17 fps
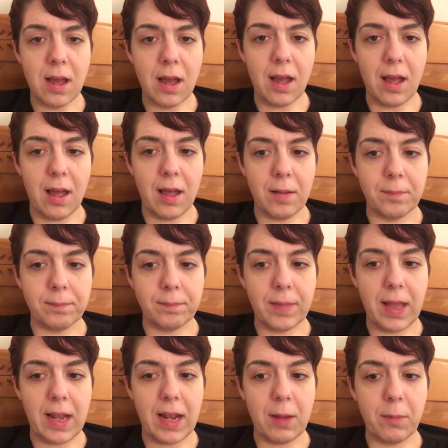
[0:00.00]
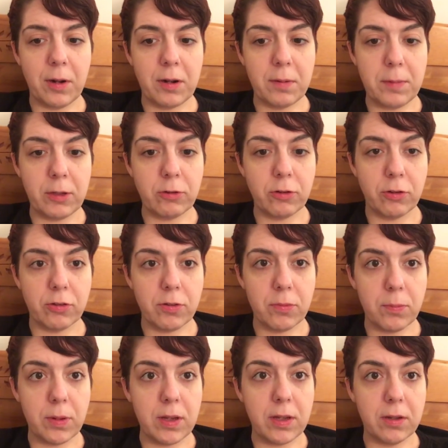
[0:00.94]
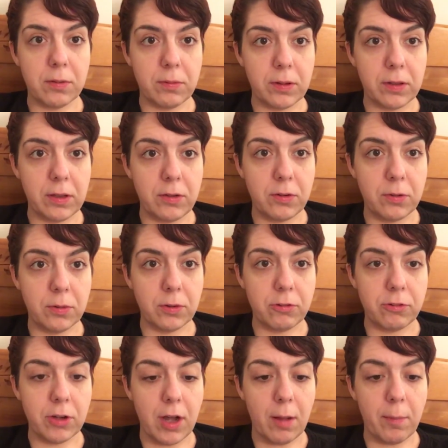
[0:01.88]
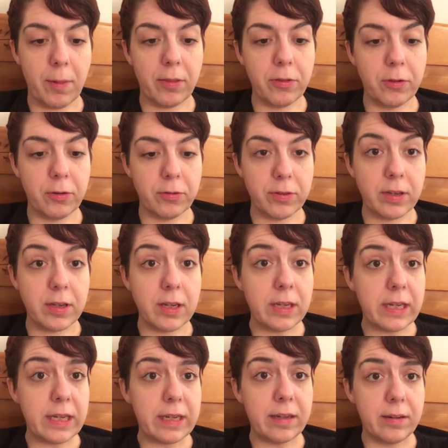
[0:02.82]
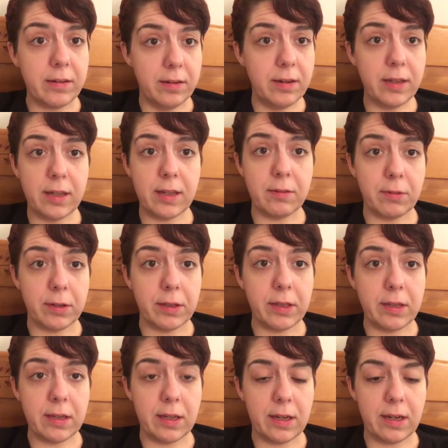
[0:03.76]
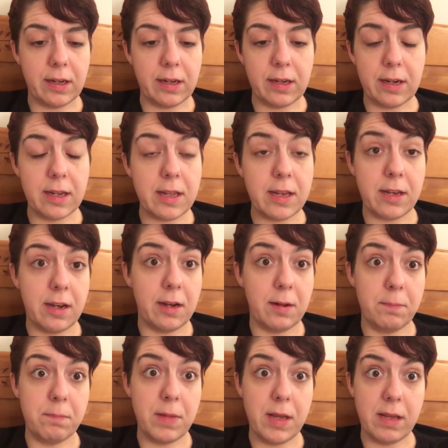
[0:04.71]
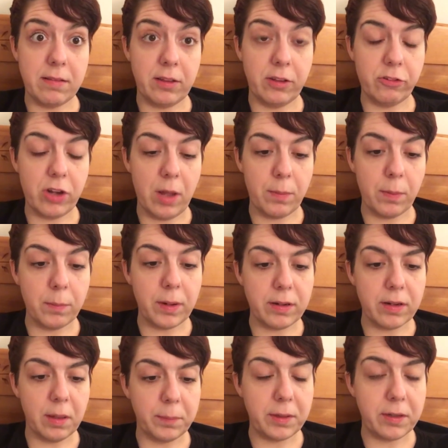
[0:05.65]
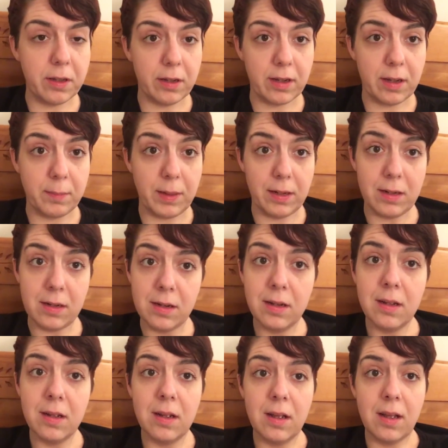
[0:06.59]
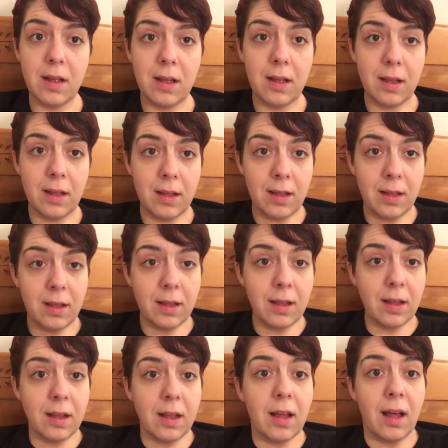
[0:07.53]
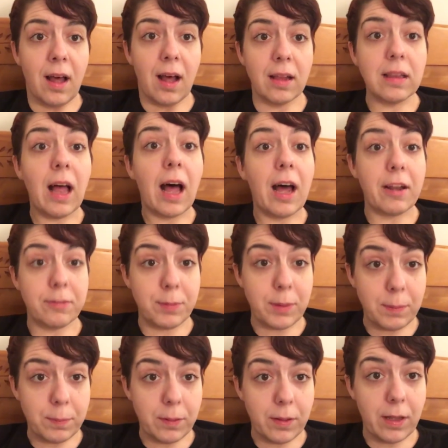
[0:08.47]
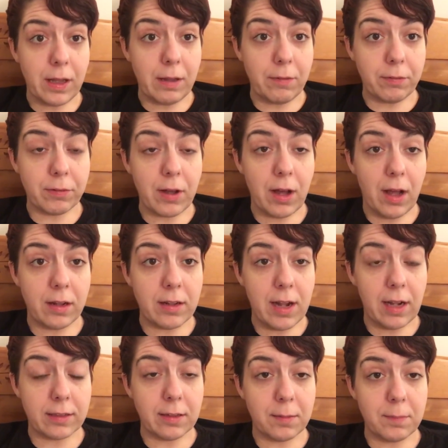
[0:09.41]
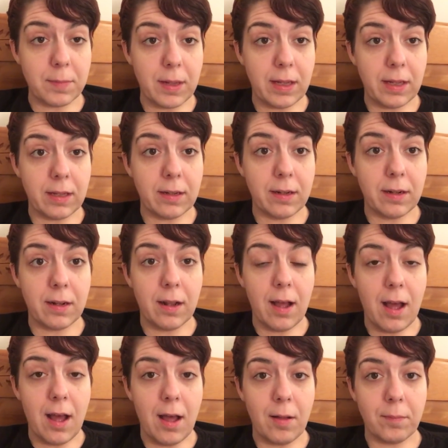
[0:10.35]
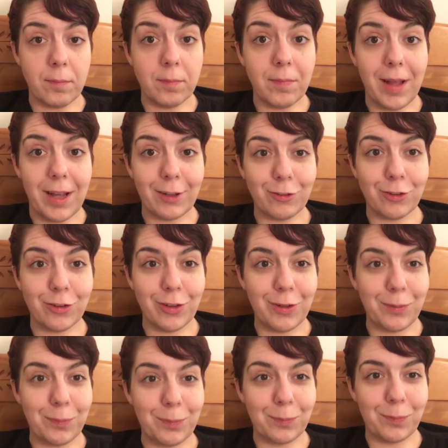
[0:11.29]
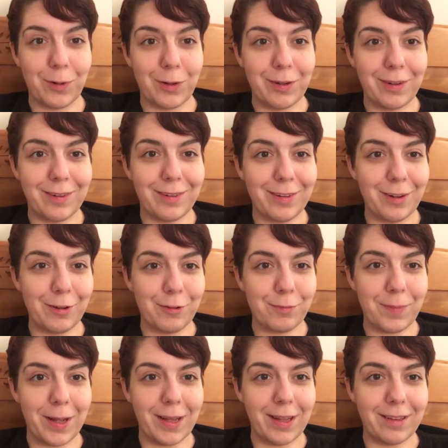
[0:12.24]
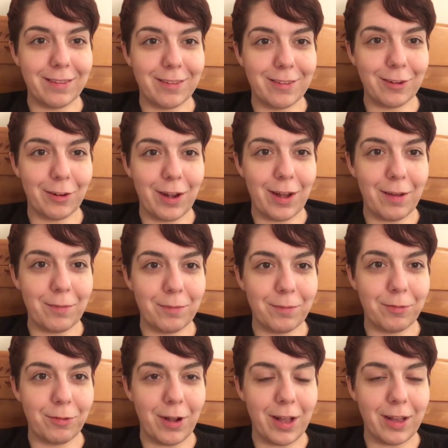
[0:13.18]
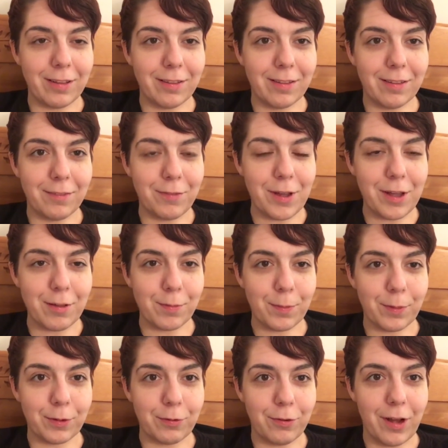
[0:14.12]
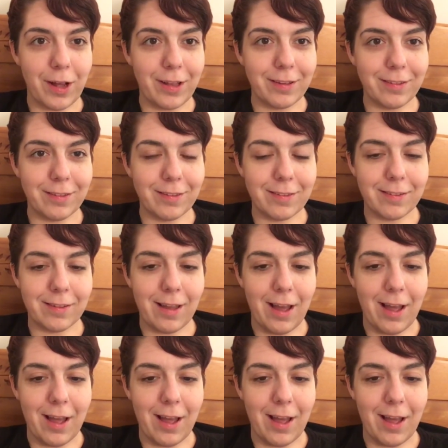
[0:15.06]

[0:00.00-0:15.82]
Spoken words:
And I wanted to make sure somebody could really do a good job on those, and he did. He really did. And he did an amazing job on my tummy tuck. I mean, a lot of people have contacted me, and actually one of my Instagram friends and Facebook friends,